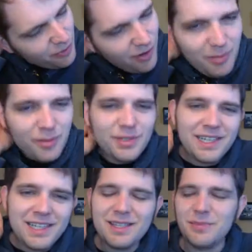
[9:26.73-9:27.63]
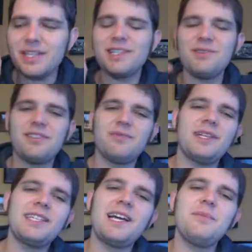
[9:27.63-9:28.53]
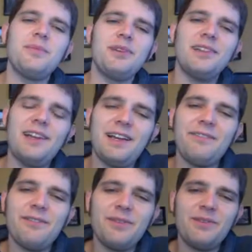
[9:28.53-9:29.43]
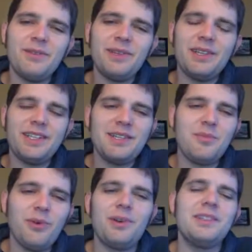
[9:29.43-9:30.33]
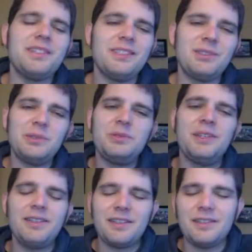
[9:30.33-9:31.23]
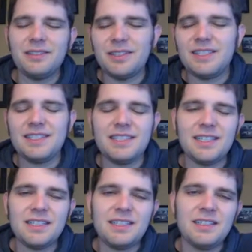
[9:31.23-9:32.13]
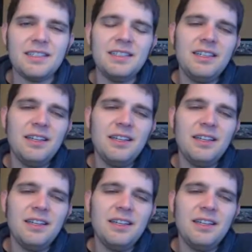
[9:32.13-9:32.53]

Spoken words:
probably not the best use of my time, but it is important to healthcare in the United States, and